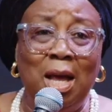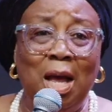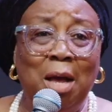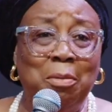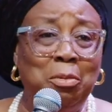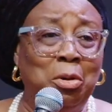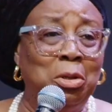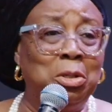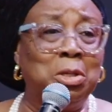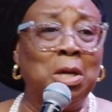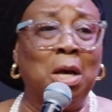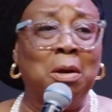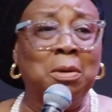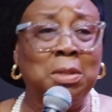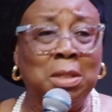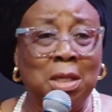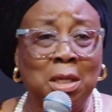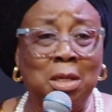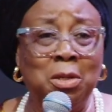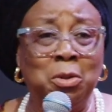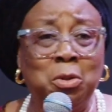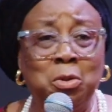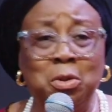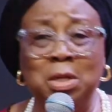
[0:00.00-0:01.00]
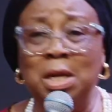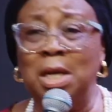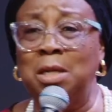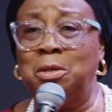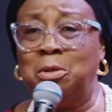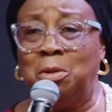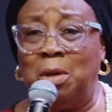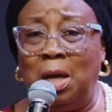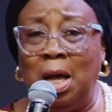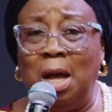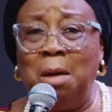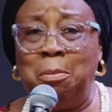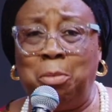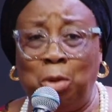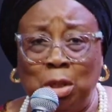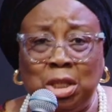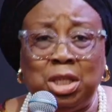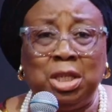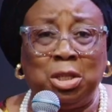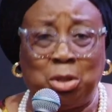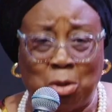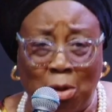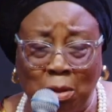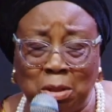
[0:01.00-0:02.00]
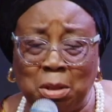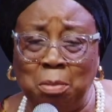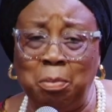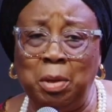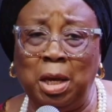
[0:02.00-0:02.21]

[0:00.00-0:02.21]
I'm not sure I was a good student to her, but she taught